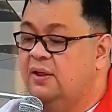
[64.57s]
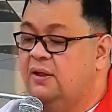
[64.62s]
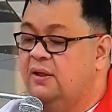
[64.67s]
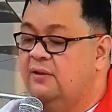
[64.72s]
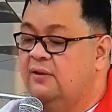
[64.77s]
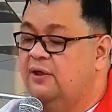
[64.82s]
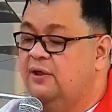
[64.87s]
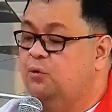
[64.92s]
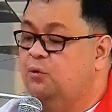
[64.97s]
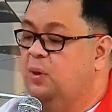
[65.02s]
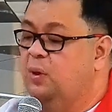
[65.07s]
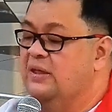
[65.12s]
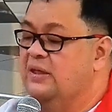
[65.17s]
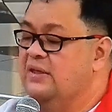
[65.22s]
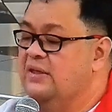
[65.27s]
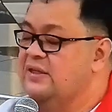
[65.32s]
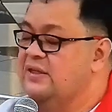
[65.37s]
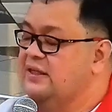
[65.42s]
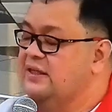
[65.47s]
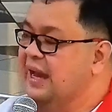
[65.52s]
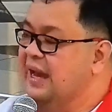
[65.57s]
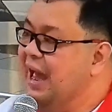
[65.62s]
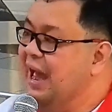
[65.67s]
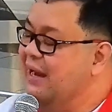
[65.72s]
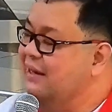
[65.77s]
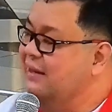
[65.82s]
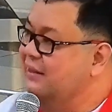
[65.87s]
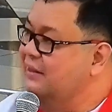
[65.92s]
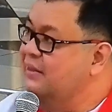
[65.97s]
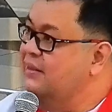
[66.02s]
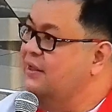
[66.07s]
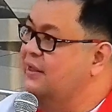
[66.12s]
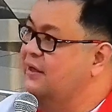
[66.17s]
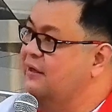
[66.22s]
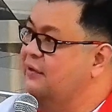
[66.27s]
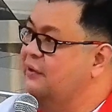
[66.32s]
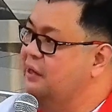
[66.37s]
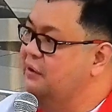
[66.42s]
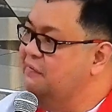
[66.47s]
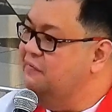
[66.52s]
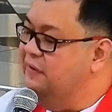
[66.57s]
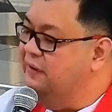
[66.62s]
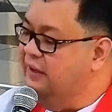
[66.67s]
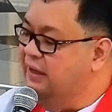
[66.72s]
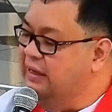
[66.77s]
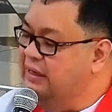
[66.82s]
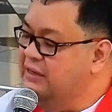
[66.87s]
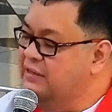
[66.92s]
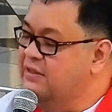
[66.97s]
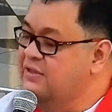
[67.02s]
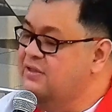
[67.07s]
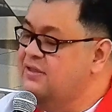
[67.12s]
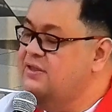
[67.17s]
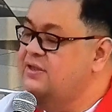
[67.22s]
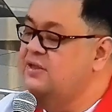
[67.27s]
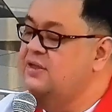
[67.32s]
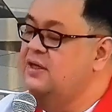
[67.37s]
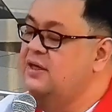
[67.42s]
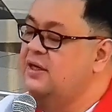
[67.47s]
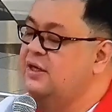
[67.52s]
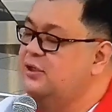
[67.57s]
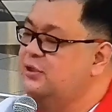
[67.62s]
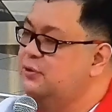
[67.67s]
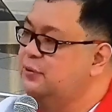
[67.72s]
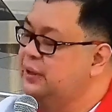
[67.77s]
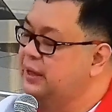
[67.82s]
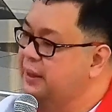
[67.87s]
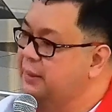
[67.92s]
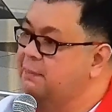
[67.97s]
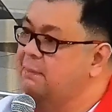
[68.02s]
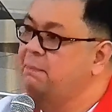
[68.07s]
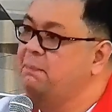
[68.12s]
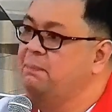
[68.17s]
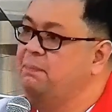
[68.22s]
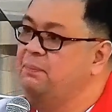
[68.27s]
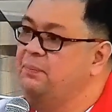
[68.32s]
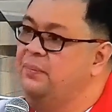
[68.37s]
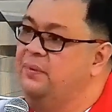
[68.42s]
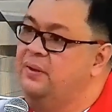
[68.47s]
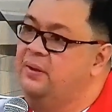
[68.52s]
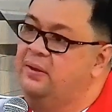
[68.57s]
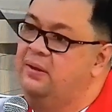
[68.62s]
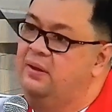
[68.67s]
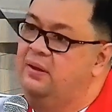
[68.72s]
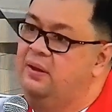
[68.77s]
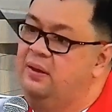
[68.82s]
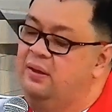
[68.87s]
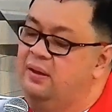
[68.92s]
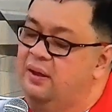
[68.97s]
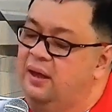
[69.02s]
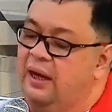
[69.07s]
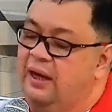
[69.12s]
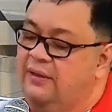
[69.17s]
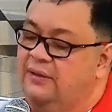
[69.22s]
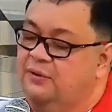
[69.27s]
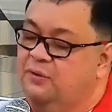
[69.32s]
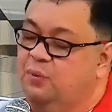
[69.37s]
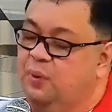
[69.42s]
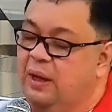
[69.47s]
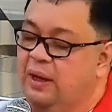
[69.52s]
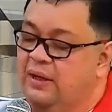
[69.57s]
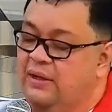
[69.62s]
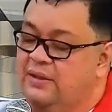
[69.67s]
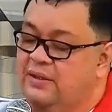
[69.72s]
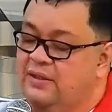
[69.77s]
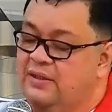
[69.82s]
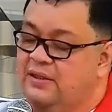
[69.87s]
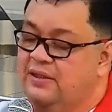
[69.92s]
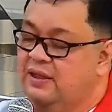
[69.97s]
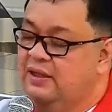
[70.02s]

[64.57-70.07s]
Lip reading: There was scant reference to him otherwise